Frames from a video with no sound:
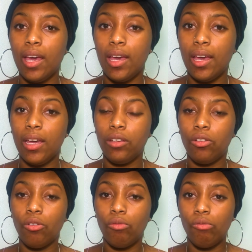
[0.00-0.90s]
and
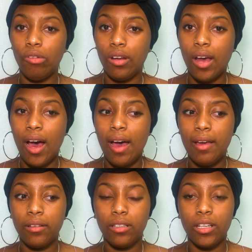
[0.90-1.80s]
you're not
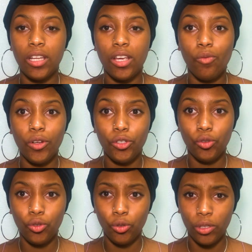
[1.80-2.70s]
getting what you
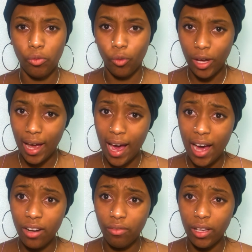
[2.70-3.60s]
truly want
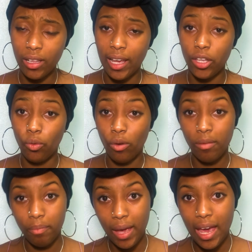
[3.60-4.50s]
out of it. Like, you
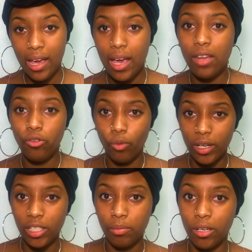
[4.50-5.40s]
want pay and you
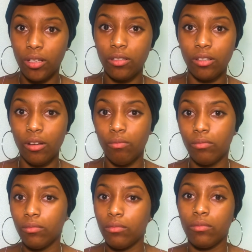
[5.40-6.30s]
want experience. So
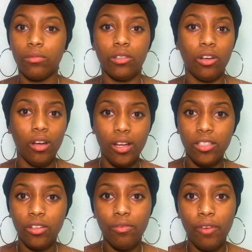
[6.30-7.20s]
go
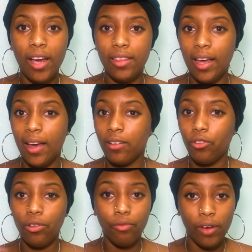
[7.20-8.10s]
hustle and find that.
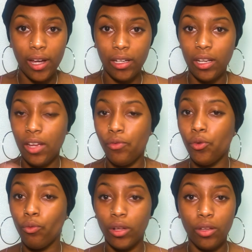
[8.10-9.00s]
You can find it if
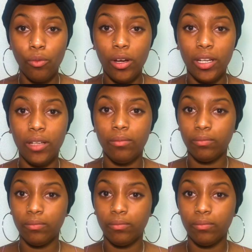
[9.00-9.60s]
you really want it.